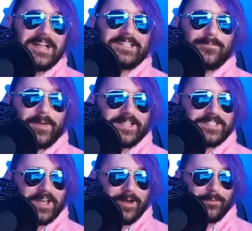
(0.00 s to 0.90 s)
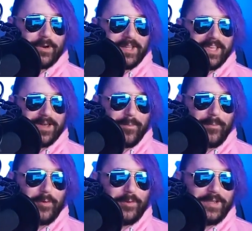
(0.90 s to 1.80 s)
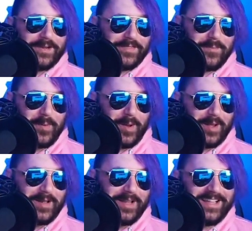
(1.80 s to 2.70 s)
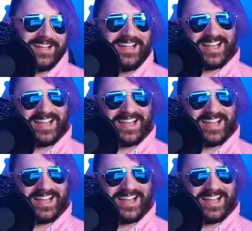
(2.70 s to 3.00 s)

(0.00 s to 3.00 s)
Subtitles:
Did Pizza Hut put like a booty on the bottle?